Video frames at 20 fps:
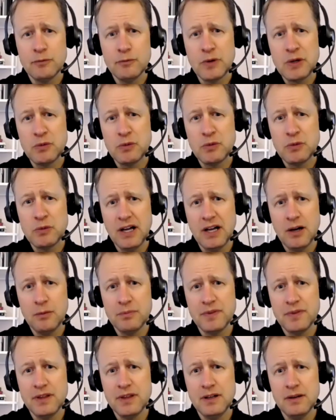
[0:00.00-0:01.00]
would help
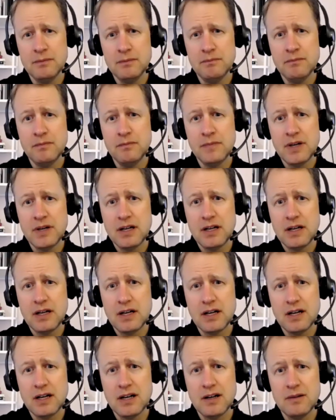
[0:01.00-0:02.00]
them
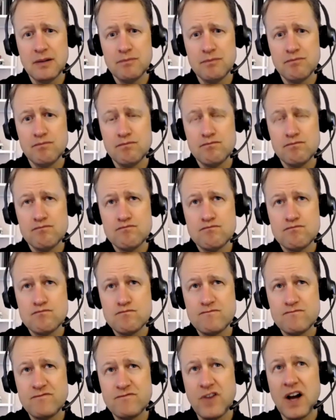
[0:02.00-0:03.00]
uh,
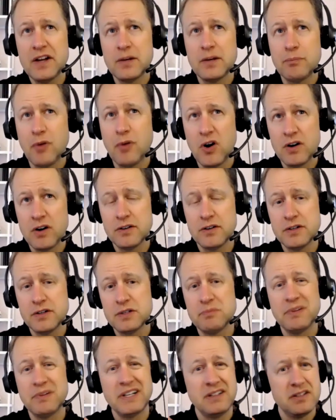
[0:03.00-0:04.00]
find a partner to
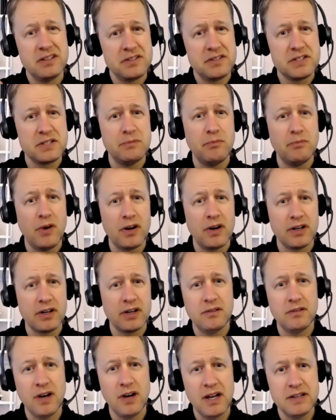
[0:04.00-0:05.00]
bring this to market,
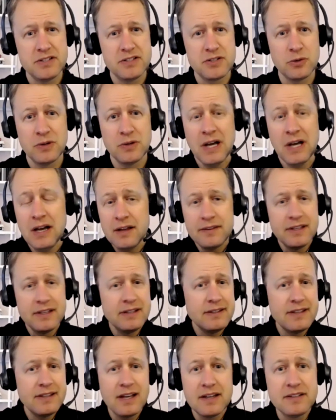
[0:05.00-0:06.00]
right? So
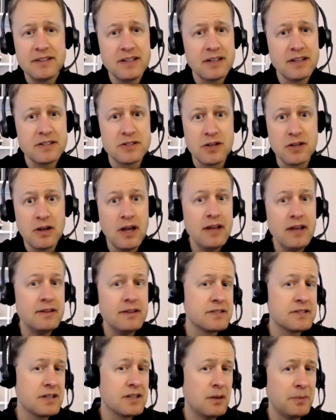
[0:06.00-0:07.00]
the idea is, hey,
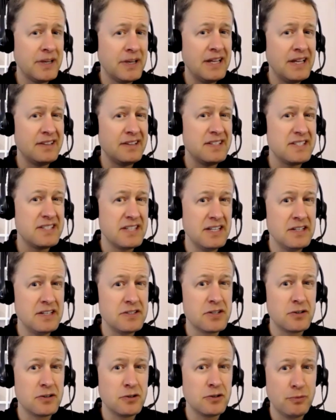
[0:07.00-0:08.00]
this company had this
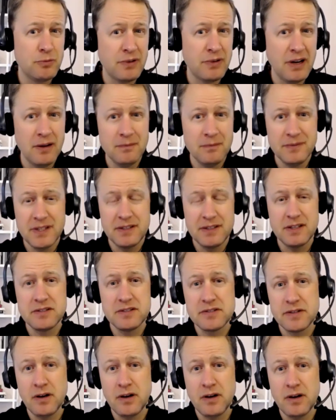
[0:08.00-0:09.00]
internal problem that they
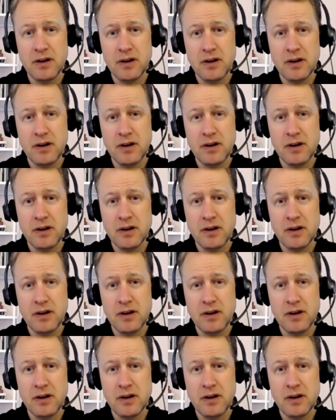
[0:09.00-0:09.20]
solved.